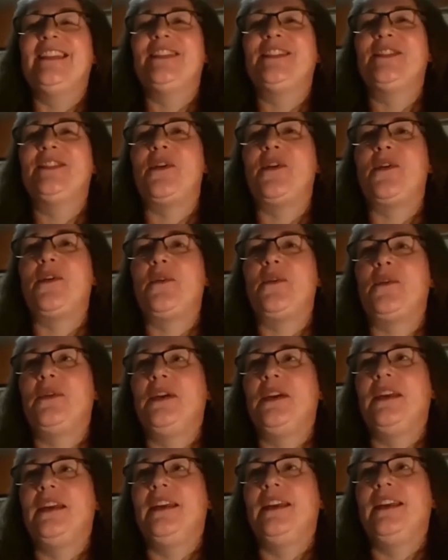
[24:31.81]
So
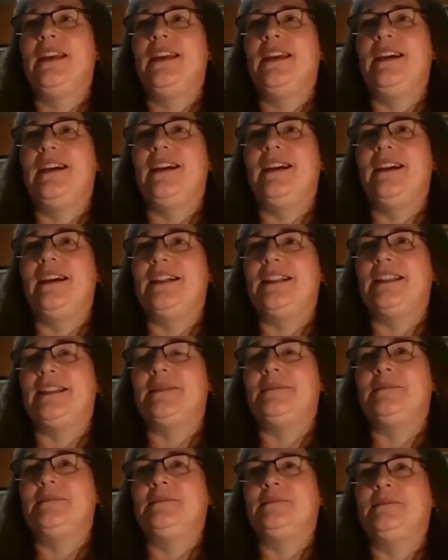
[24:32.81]

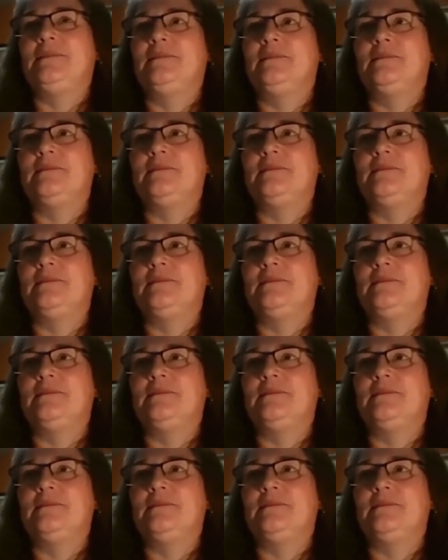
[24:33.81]
um,